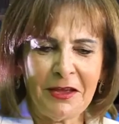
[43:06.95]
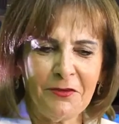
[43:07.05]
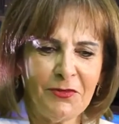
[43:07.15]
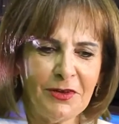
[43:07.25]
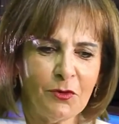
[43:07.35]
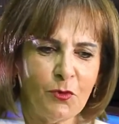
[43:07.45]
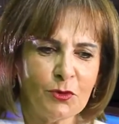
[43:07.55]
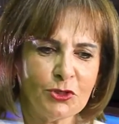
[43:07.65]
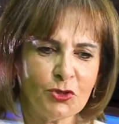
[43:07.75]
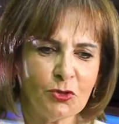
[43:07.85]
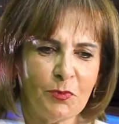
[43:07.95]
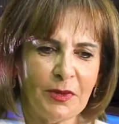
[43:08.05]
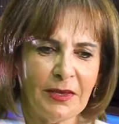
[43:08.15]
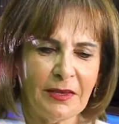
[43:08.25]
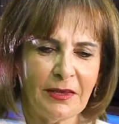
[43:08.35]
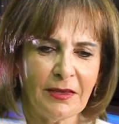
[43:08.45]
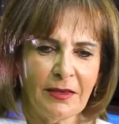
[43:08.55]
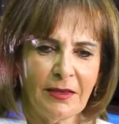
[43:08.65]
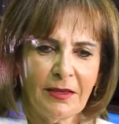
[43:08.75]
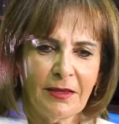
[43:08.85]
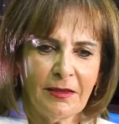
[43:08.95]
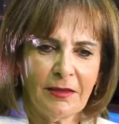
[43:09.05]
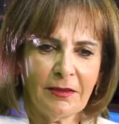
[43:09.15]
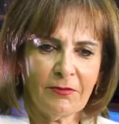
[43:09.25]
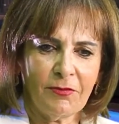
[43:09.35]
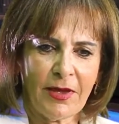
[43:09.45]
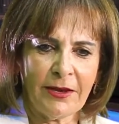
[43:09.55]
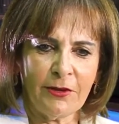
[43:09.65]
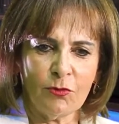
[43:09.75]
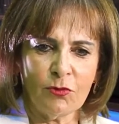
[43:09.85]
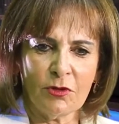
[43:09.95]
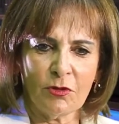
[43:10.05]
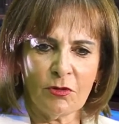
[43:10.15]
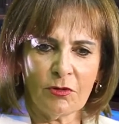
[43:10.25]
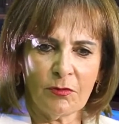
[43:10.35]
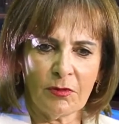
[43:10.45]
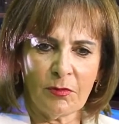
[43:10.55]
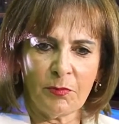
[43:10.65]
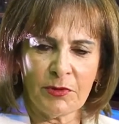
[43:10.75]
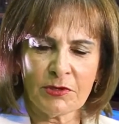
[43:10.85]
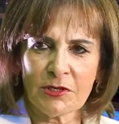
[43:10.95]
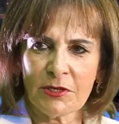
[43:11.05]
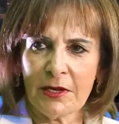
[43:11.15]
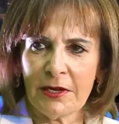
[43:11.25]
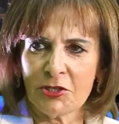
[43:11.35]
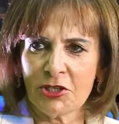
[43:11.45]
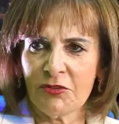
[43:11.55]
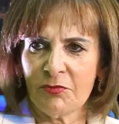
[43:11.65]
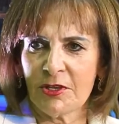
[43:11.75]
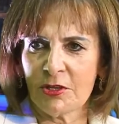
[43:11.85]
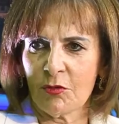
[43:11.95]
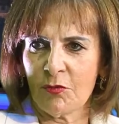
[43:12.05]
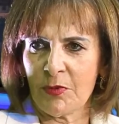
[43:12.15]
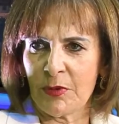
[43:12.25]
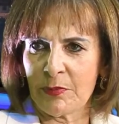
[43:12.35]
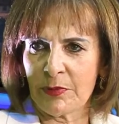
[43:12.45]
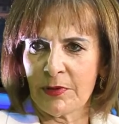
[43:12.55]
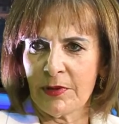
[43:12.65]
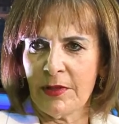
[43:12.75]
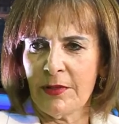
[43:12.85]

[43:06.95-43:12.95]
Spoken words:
I feel awards should be valued on the personal achievement of people.